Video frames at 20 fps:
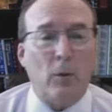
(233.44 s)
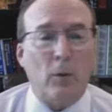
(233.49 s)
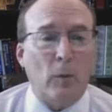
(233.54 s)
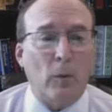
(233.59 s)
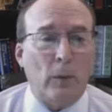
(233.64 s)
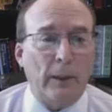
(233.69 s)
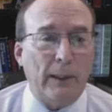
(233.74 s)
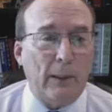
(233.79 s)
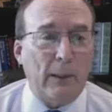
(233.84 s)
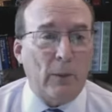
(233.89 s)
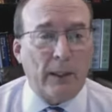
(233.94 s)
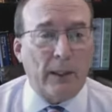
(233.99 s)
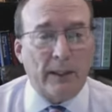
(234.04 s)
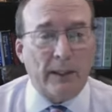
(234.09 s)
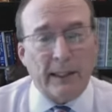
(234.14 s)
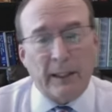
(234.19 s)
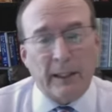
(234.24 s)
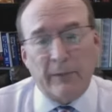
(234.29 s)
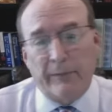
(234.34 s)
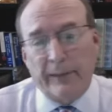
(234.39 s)
they want to
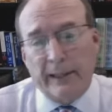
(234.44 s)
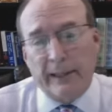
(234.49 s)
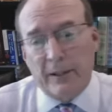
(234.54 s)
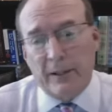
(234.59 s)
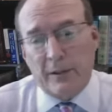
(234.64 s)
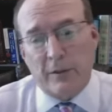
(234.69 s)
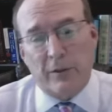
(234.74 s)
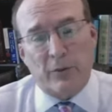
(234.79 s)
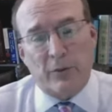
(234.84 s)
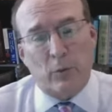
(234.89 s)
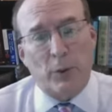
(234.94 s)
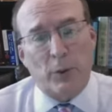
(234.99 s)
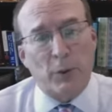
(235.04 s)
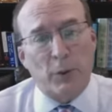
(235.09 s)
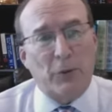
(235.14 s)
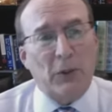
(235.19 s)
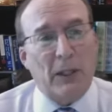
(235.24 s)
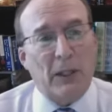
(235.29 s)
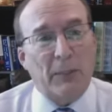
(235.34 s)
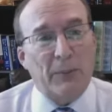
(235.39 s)
take advantage of this
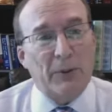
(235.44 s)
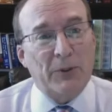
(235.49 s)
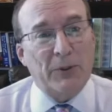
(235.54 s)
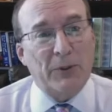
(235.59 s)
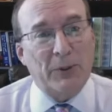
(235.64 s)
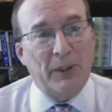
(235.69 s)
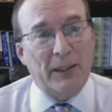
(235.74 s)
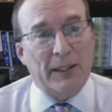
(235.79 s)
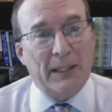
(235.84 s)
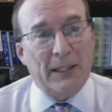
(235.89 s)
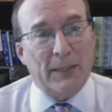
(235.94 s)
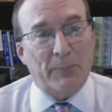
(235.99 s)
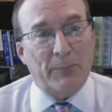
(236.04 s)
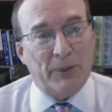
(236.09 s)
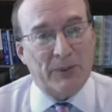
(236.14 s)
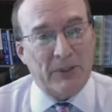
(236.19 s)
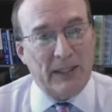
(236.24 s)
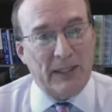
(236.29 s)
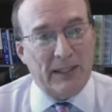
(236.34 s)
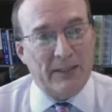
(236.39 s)
wonderful opportunity it
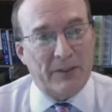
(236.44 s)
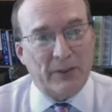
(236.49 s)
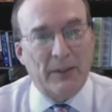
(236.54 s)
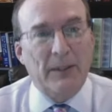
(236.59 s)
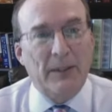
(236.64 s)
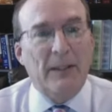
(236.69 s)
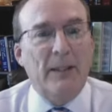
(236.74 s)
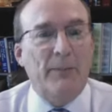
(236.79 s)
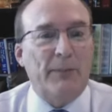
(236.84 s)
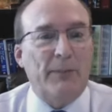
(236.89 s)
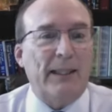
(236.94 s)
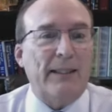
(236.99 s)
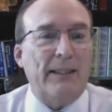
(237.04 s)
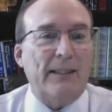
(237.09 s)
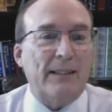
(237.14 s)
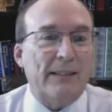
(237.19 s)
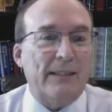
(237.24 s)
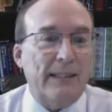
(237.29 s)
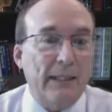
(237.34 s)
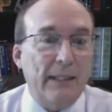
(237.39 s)
presents, but at
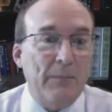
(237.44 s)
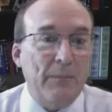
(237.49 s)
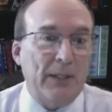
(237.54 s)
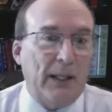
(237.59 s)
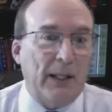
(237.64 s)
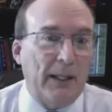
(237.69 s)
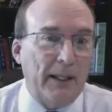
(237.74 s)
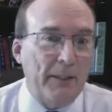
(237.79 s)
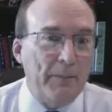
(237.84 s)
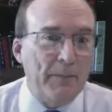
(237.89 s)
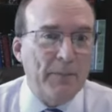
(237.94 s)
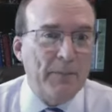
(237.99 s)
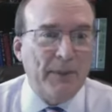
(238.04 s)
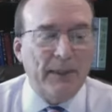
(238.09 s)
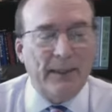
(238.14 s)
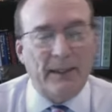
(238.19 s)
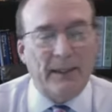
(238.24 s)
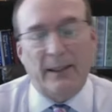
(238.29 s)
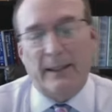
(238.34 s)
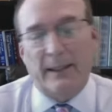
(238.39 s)
the same time,
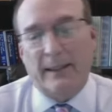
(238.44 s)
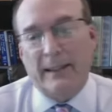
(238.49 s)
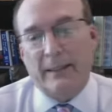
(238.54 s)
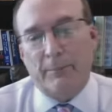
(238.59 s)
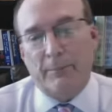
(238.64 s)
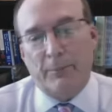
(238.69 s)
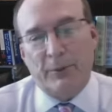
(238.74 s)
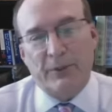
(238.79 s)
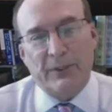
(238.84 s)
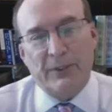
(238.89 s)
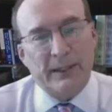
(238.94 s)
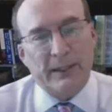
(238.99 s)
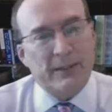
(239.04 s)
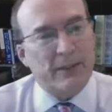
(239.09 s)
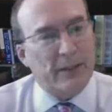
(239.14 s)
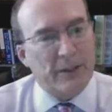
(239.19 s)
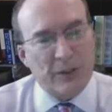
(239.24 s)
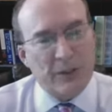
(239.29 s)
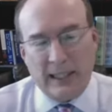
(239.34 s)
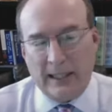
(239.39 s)
it presents
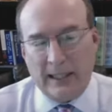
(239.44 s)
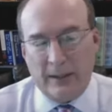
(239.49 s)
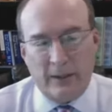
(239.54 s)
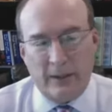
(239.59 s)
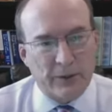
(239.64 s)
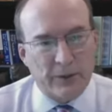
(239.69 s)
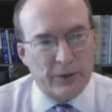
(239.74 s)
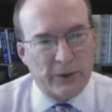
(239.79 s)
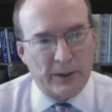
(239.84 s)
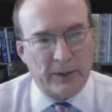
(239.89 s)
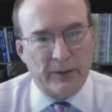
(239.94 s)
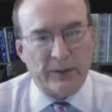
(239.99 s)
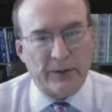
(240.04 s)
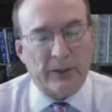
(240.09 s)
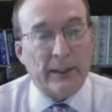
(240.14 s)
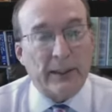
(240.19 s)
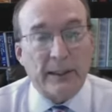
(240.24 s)
challenges and